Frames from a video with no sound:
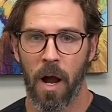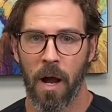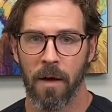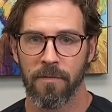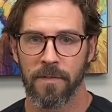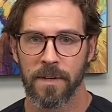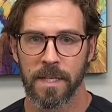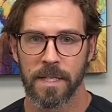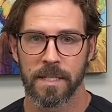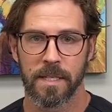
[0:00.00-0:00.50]

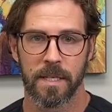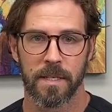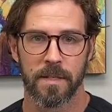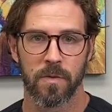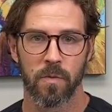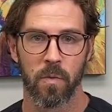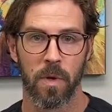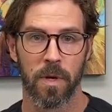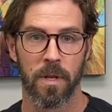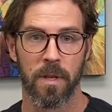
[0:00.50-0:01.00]
office
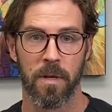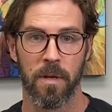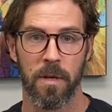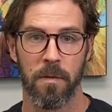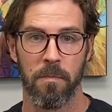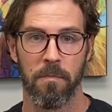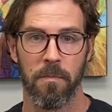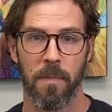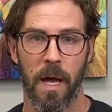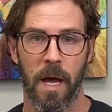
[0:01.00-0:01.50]
is one of
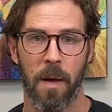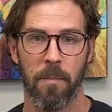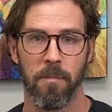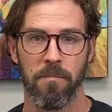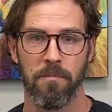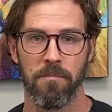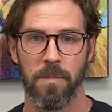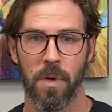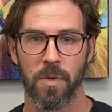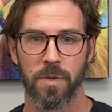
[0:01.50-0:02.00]
the
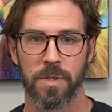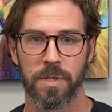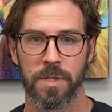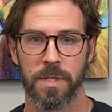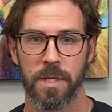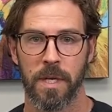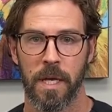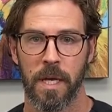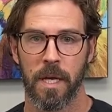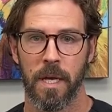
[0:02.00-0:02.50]

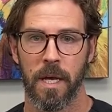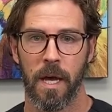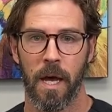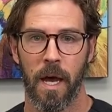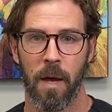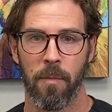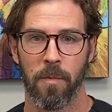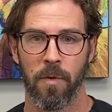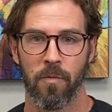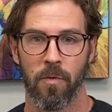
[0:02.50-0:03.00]
most
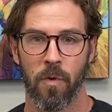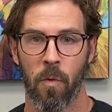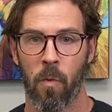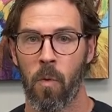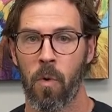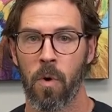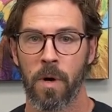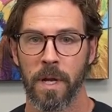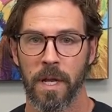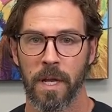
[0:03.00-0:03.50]

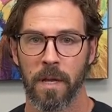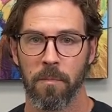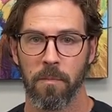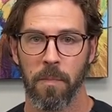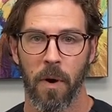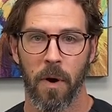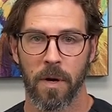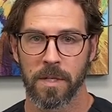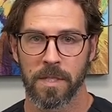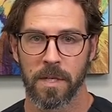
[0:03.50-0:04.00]
rewarding
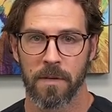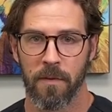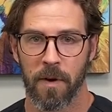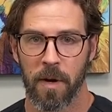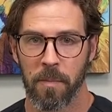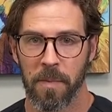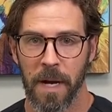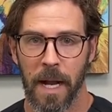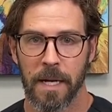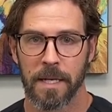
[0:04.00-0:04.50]
parts of
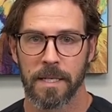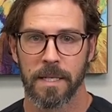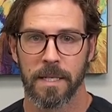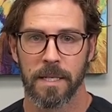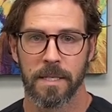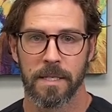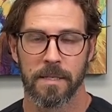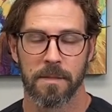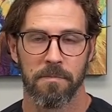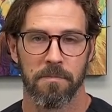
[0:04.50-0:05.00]
our
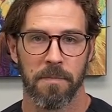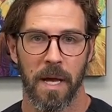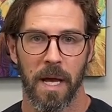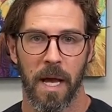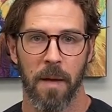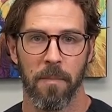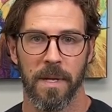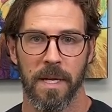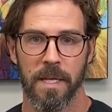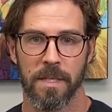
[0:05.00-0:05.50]
practice.
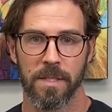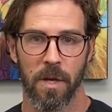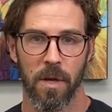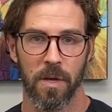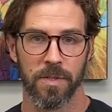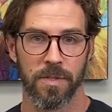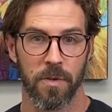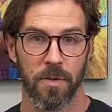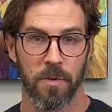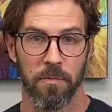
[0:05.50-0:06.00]
It's
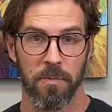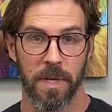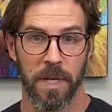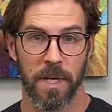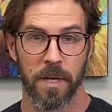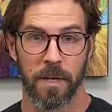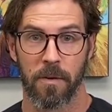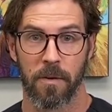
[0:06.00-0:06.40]
also been a